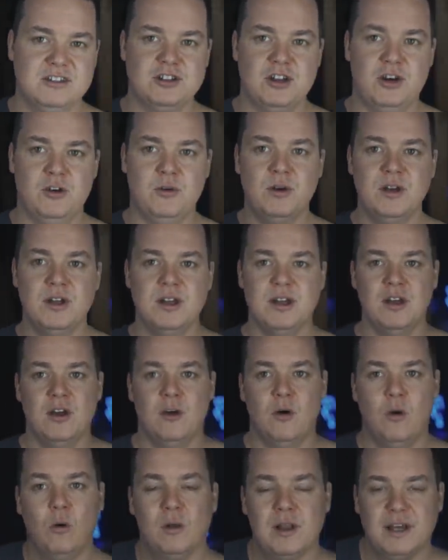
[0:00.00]
So
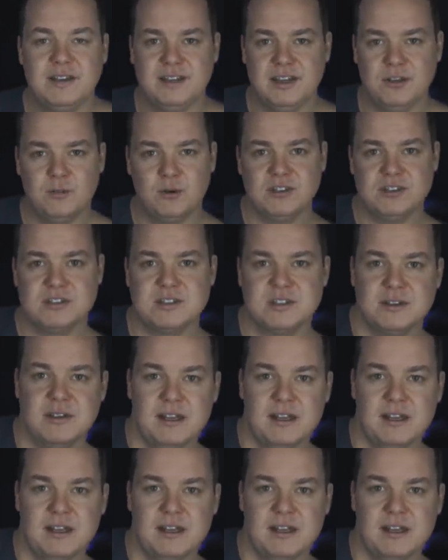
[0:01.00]
all I did was,